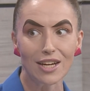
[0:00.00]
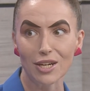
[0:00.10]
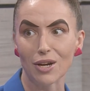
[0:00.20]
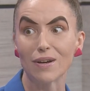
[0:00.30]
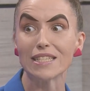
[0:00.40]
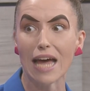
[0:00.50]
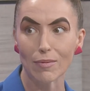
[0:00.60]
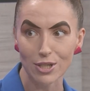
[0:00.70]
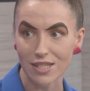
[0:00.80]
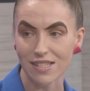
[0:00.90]

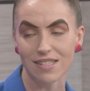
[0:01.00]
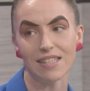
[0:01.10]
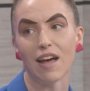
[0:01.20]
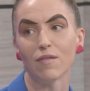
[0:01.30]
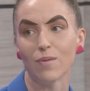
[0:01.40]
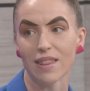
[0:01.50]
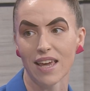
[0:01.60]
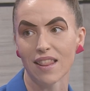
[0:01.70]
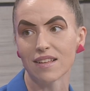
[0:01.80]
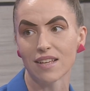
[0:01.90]
establishes itself
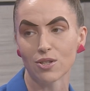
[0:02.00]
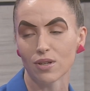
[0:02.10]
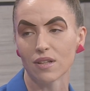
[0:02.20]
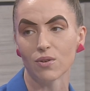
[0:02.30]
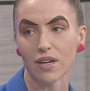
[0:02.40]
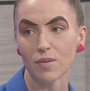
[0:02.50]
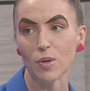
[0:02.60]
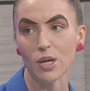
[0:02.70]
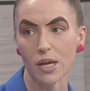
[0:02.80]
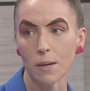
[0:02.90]
within the Central Illinois
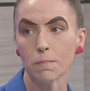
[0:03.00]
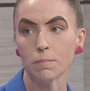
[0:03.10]
community.